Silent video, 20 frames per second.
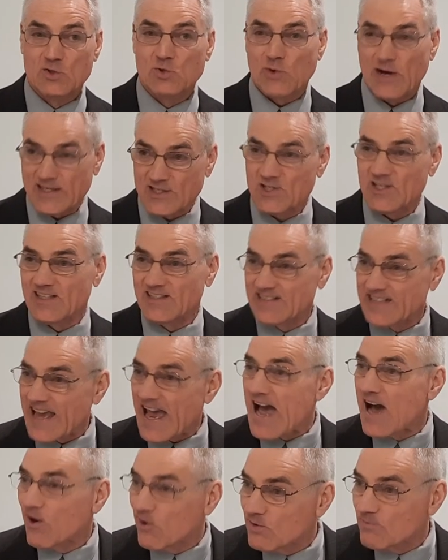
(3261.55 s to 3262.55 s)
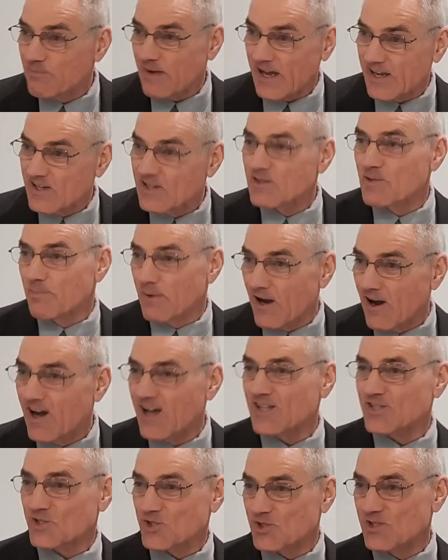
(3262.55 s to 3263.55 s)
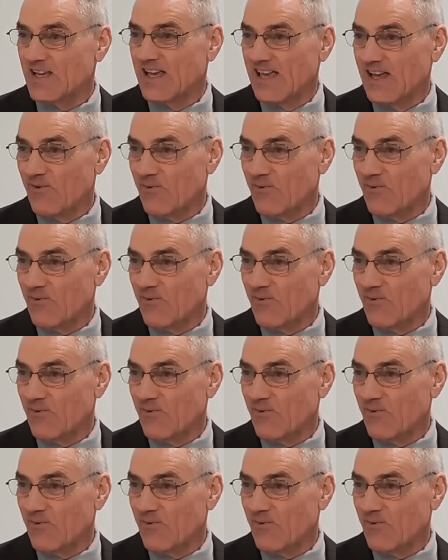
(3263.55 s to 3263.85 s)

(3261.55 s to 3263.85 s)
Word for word: dressing down by the boss